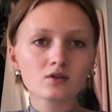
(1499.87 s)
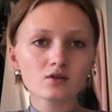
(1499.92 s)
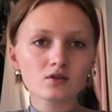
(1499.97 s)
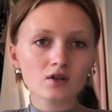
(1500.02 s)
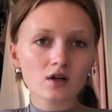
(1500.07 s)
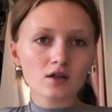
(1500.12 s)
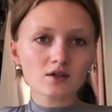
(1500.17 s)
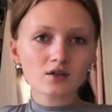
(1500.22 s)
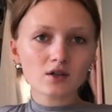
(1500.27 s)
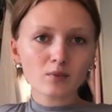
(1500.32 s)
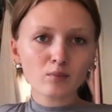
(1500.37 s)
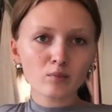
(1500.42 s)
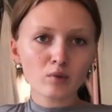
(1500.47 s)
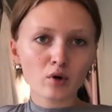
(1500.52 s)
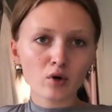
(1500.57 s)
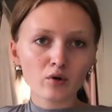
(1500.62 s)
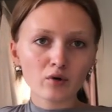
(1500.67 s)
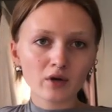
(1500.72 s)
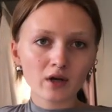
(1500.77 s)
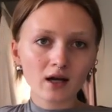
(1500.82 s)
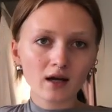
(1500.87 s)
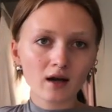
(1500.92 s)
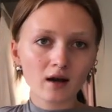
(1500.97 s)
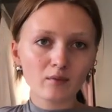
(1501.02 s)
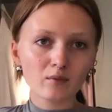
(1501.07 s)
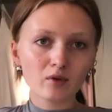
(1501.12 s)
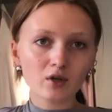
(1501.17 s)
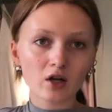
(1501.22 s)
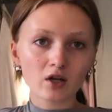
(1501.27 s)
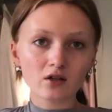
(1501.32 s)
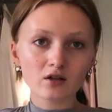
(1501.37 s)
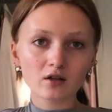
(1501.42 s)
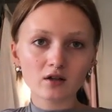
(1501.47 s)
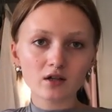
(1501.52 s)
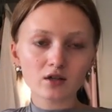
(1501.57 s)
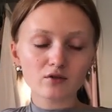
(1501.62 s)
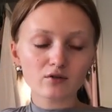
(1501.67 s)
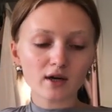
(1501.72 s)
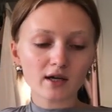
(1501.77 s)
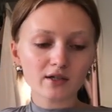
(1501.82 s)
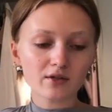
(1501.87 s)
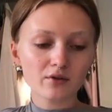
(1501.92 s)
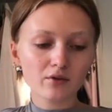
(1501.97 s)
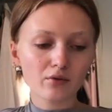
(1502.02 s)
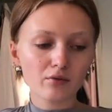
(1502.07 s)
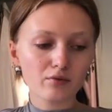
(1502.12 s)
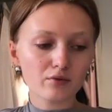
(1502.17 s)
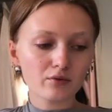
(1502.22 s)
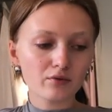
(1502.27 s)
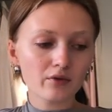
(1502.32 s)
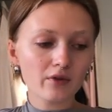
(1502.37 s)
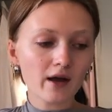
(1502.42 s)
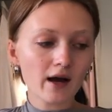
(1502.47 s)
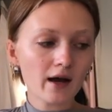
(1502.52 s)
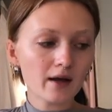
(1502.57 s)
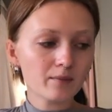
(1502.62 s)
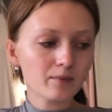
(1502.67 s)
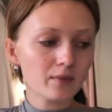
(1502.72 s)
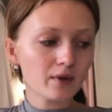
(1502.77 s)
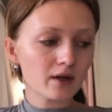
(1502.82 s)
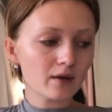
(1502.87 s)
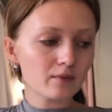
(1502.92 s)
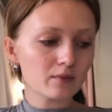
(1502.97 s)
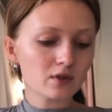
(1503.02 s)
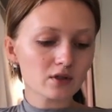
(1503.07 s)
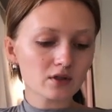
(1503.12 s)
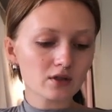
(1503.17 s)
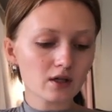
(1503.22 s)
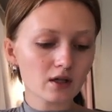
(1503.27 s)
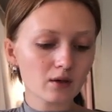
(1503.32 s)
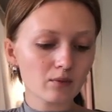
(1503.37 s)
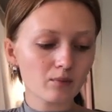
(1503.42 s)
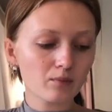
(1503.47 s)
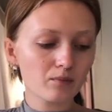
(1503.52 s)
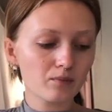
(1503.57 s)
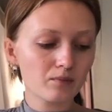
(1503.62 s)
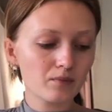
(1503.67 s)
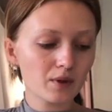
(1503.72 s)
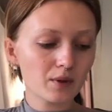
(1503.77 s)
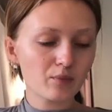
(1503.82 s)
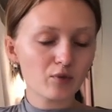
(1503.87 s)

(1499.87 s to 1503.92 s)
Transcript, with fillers: Socks are boring, I'm not gonna drag you through that, but I'm just gonna be